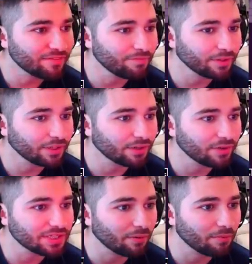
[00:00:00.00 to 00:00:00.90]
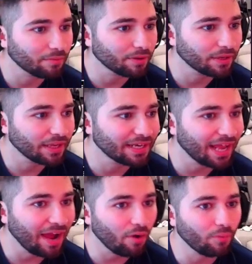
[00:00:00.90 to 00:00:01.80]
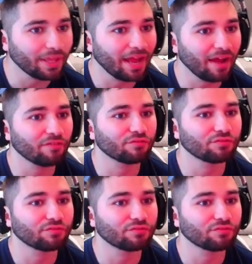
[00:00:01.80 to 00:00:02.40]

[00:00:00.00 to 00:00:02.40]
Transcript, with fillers: million coins at one point, and now we have